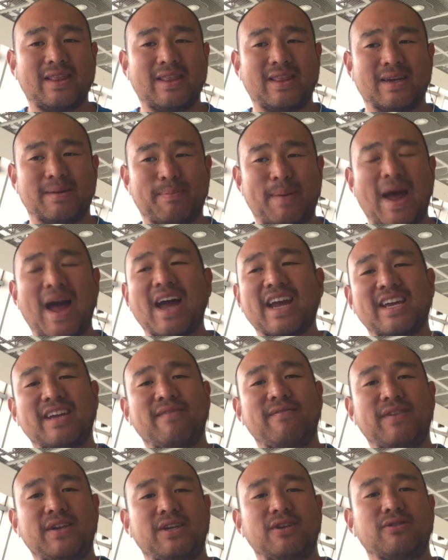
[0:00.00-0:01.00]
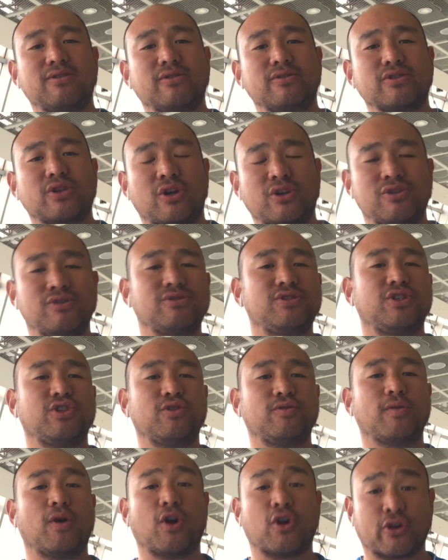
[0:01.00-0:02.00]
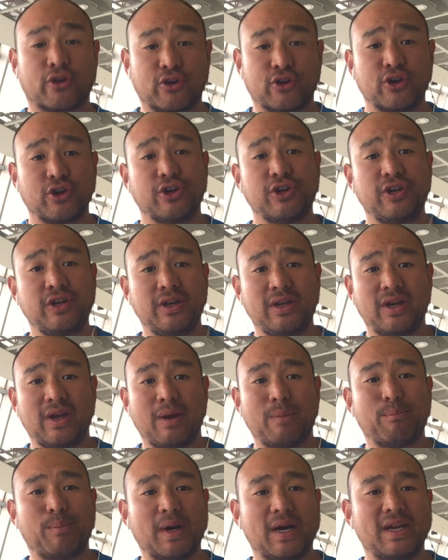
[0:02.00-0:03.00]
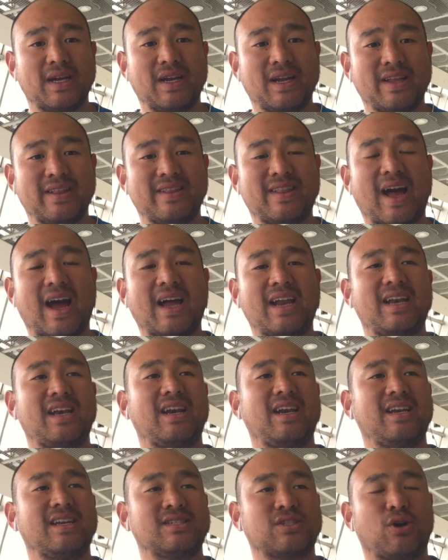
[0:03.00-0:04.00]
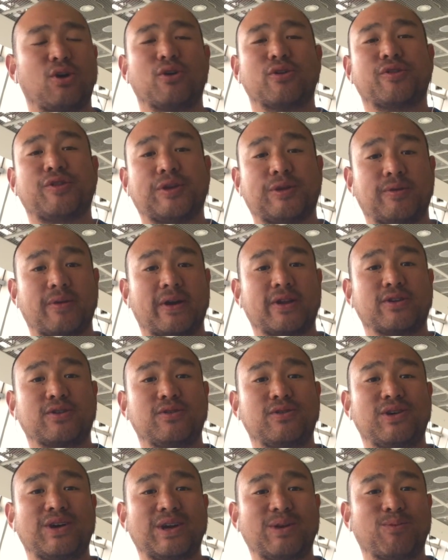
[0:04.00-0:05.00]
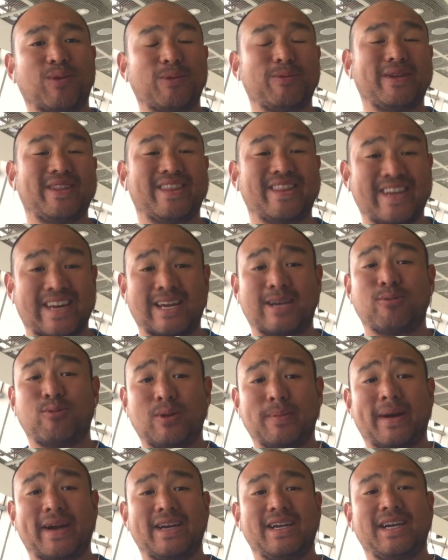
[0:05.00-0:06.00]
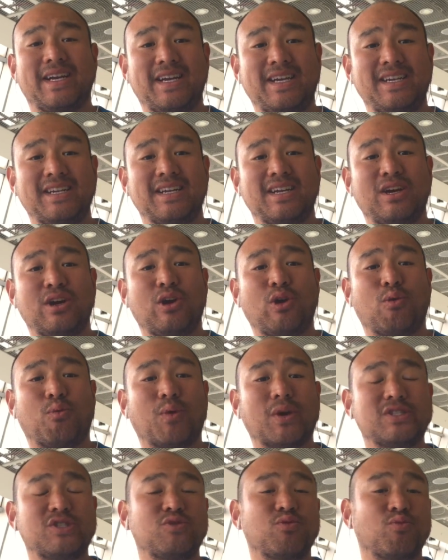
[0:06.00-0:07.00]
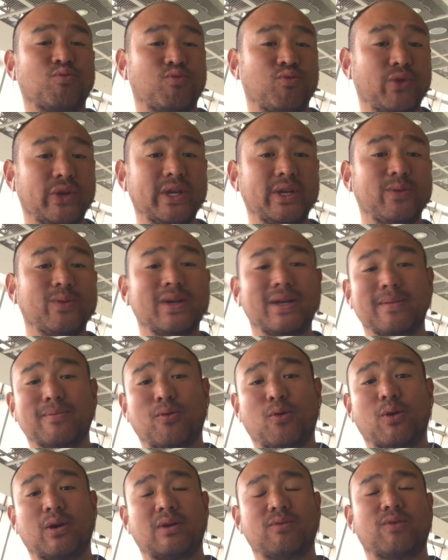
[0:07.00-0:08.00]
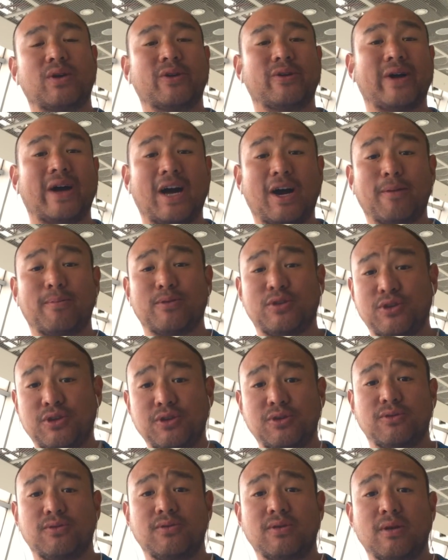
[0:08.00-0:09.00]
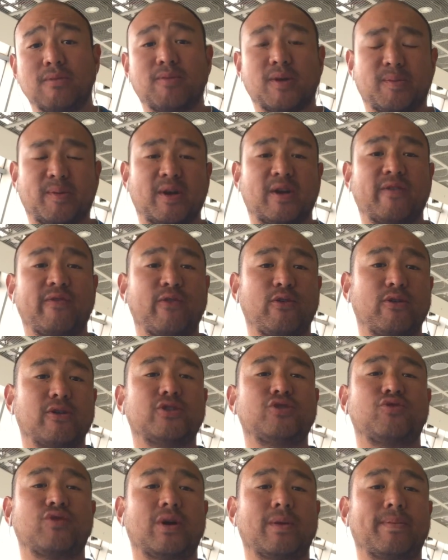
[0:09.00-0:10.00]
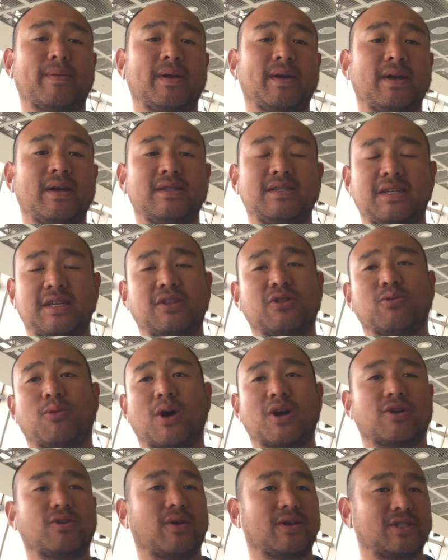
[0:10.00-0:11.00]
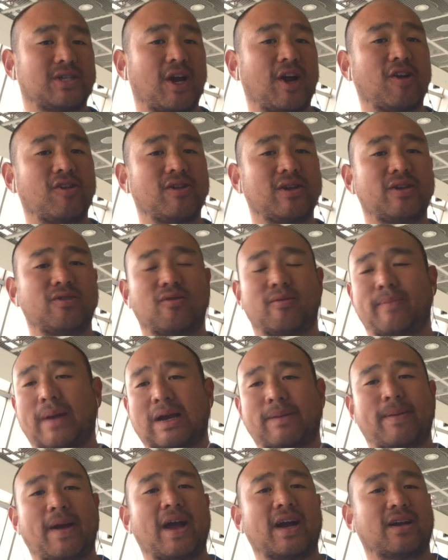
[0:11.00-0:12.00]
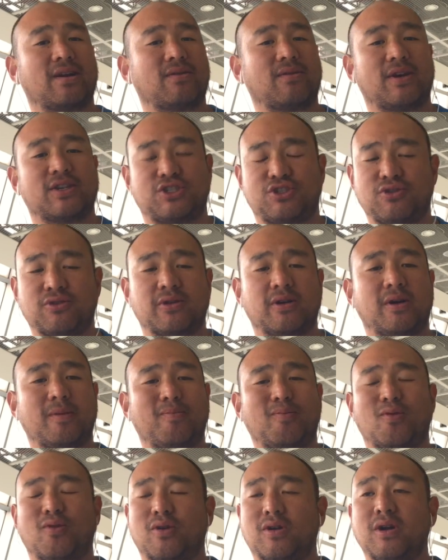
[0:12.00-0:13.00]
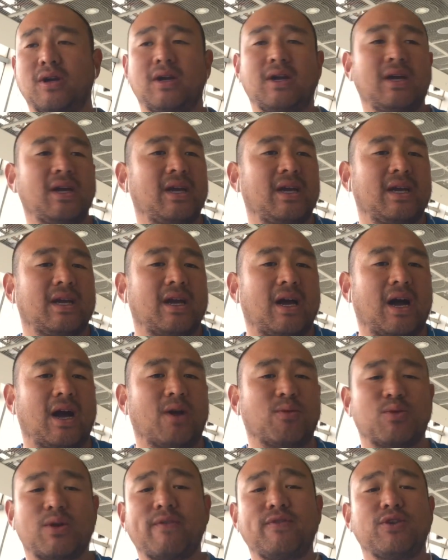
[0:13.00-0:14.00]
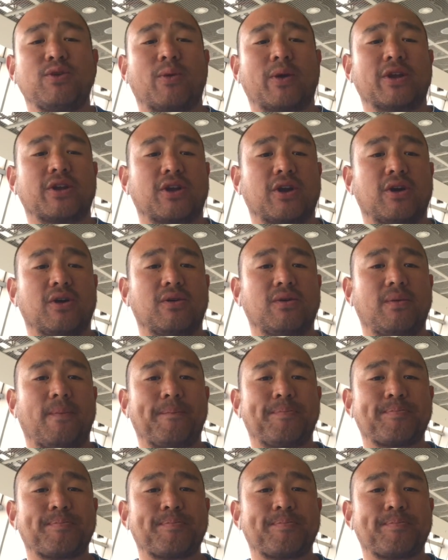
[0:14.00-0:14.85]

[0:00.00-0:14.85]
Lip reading: the packing videos on YouTube are good, but that is all theoretical on what we think we might need. What's really, really important, what will help you prepare for your trip to either walk across Ireland or backpack across Europe or wherever you want to go,